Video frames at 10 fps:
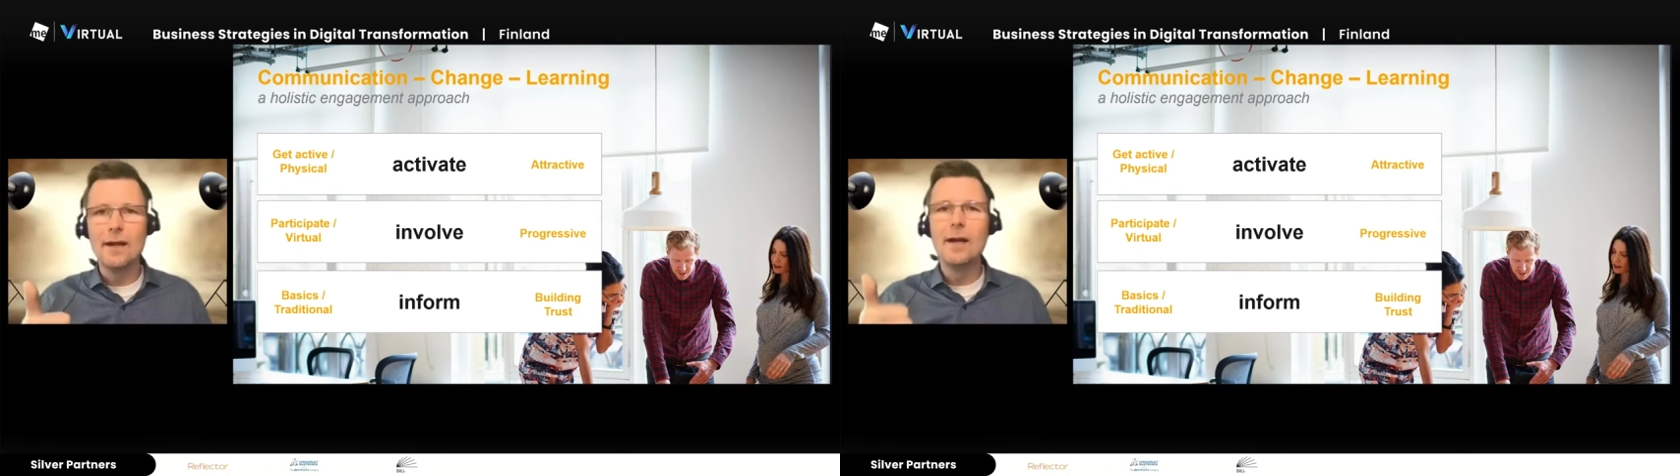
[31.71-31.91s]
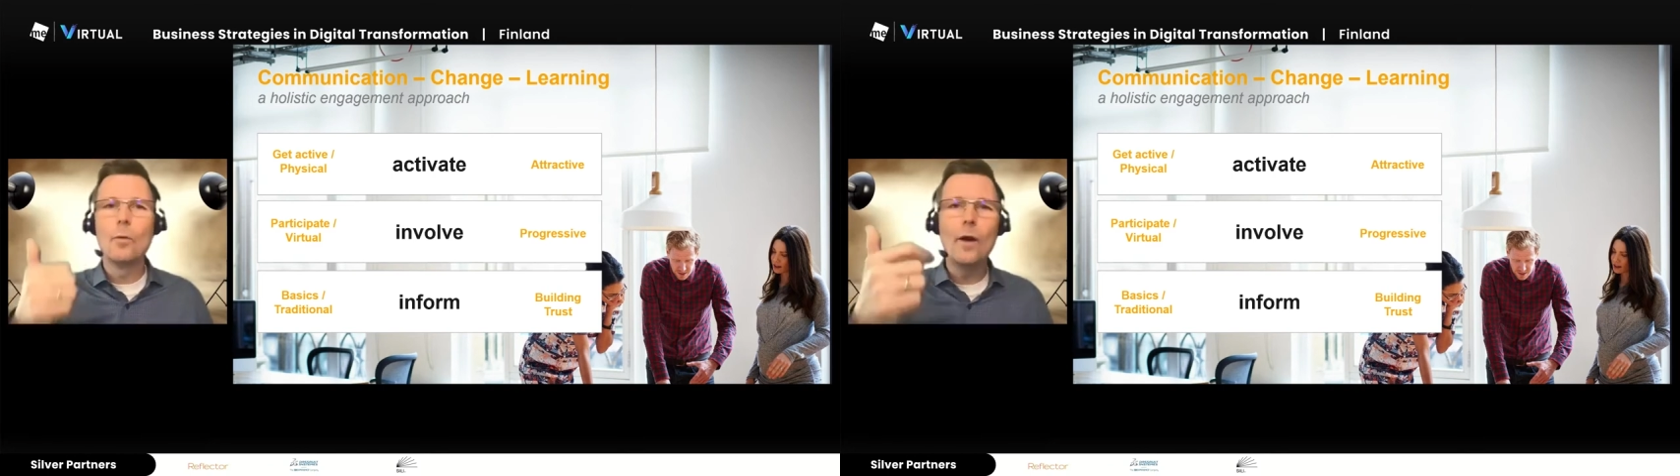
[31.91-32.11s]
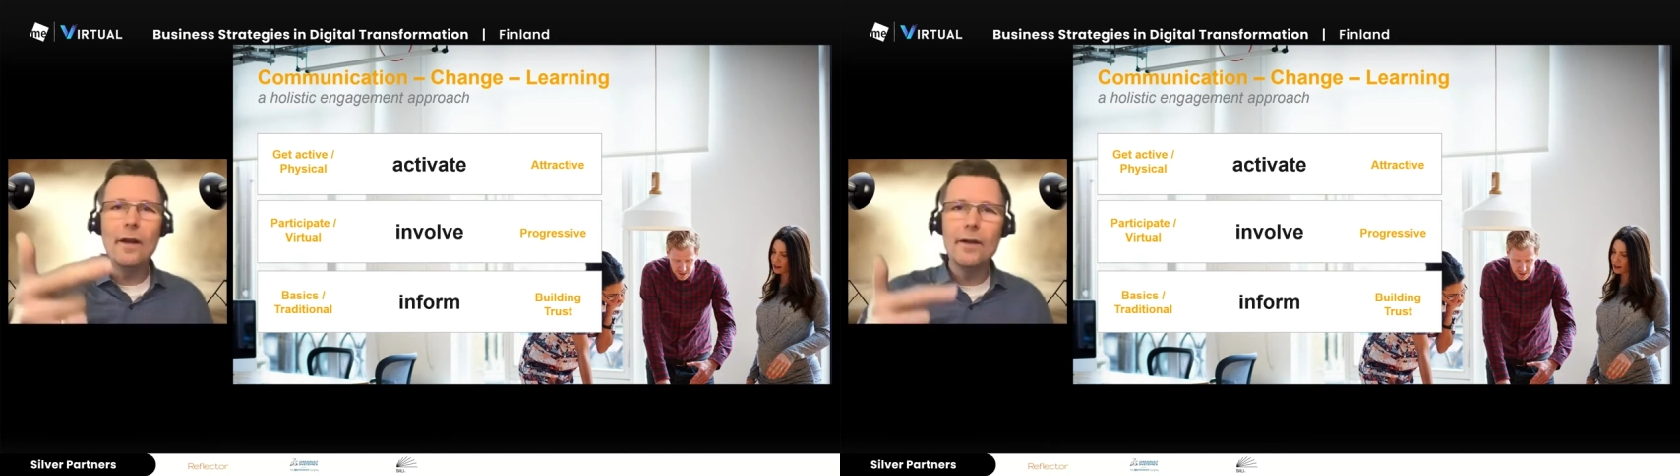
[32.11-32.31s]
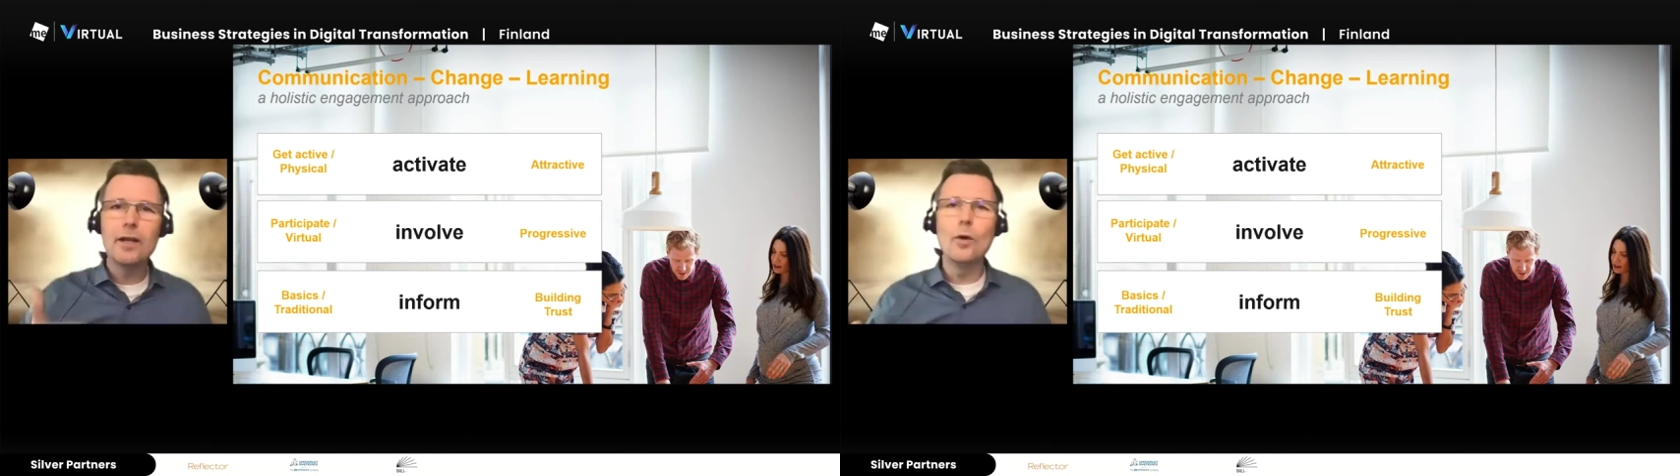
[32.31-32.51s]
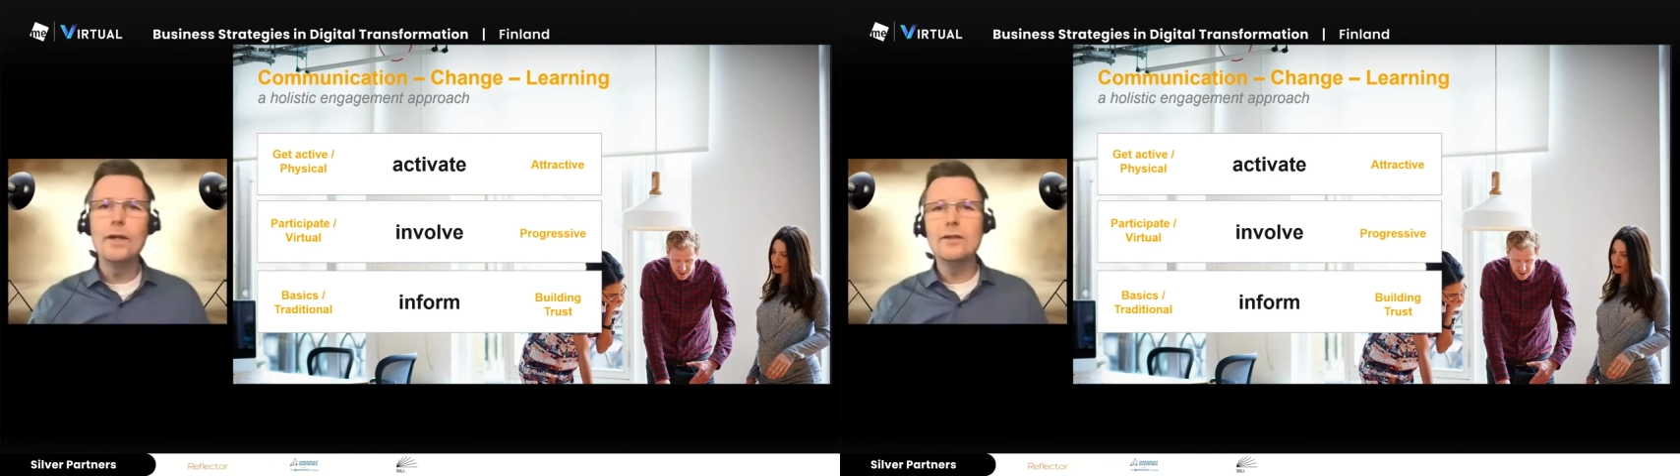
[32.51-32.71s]
Where are they
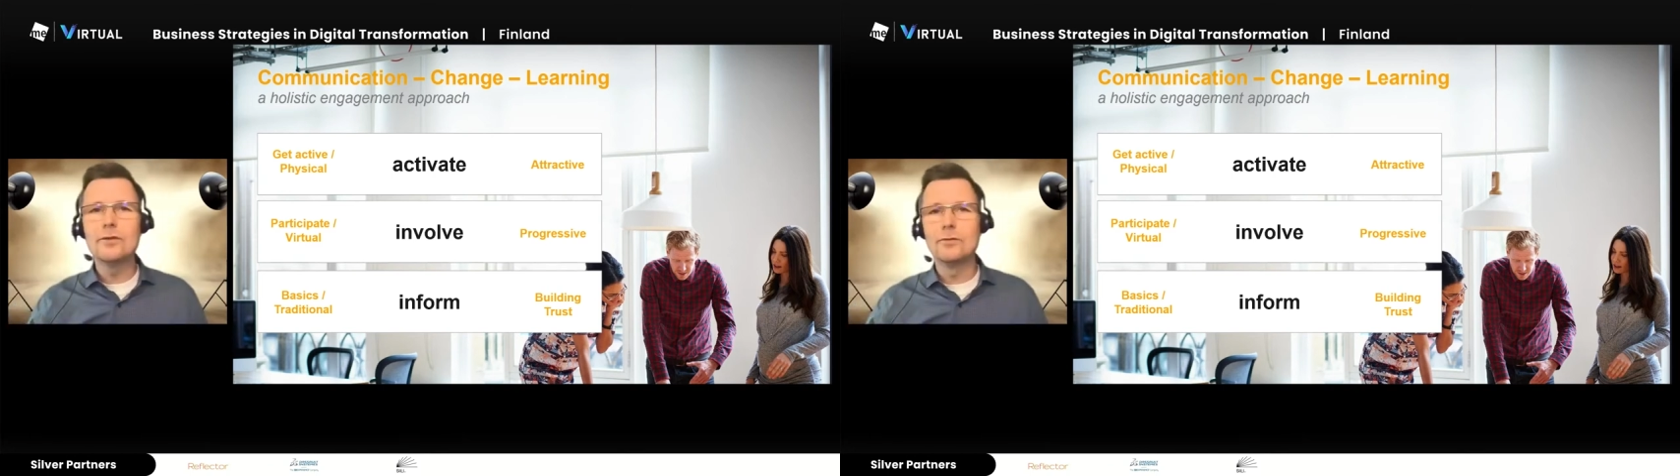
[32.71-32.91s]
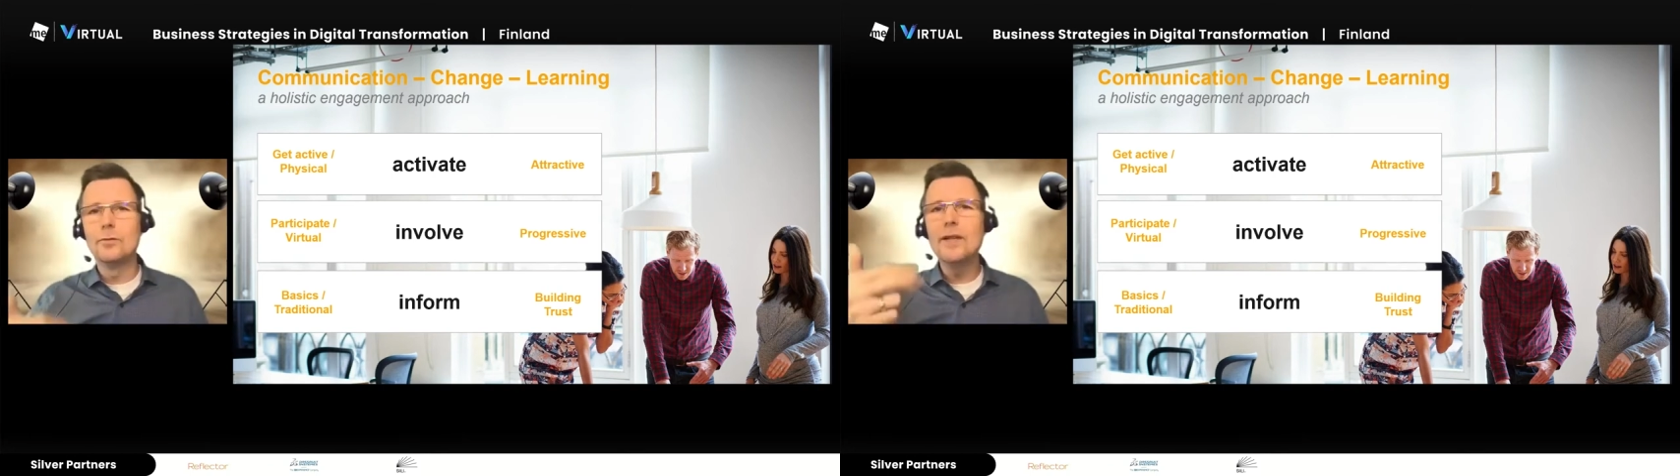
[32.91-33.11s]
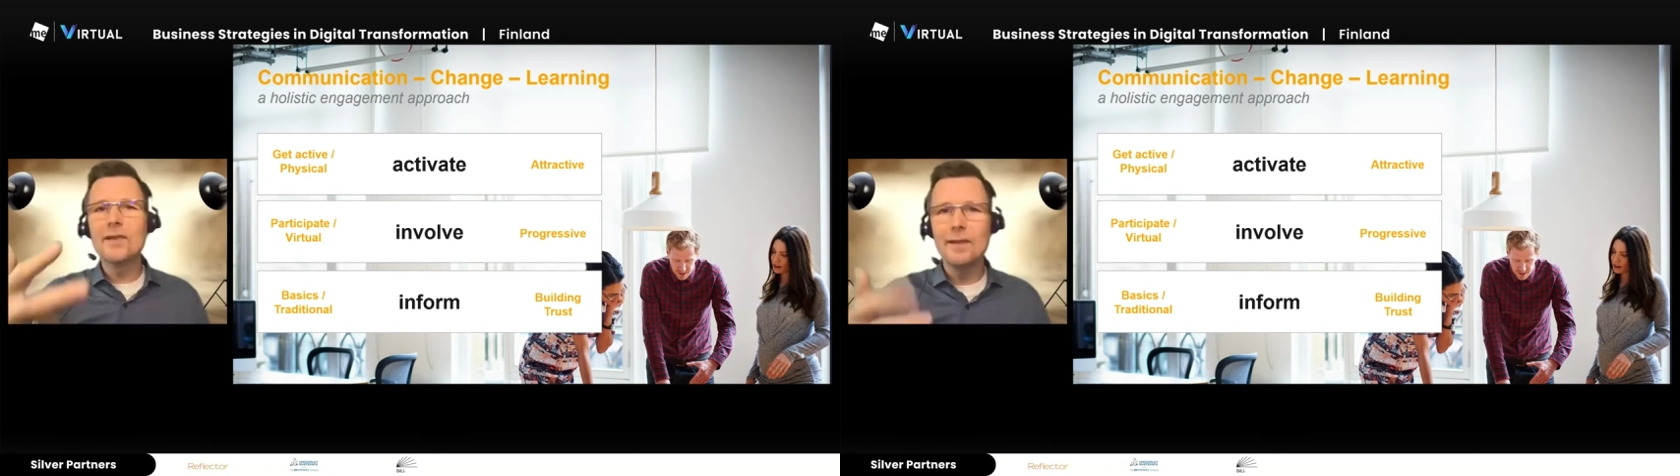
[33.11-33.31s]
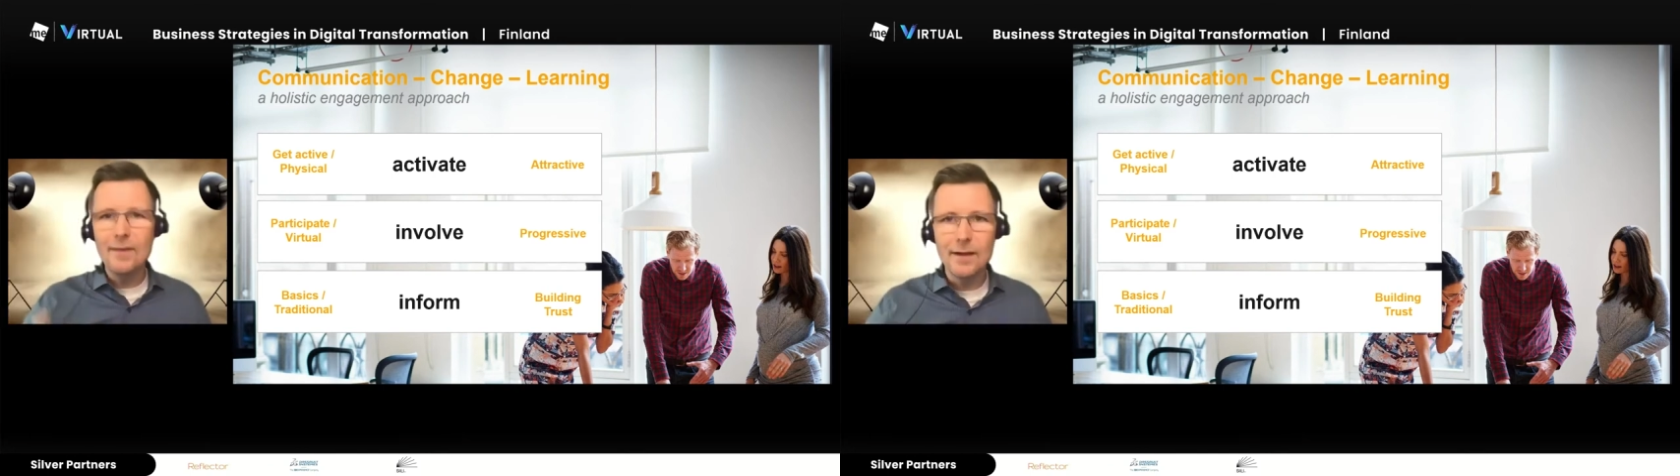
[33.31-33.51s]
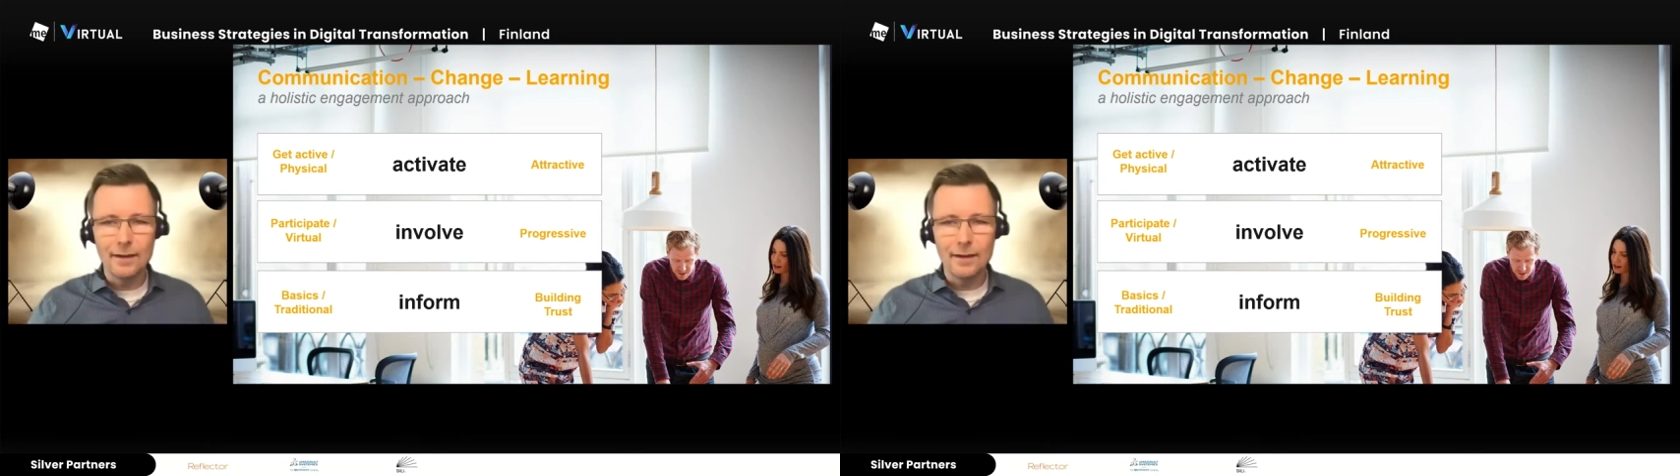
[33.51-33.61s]
going to? Who is in there?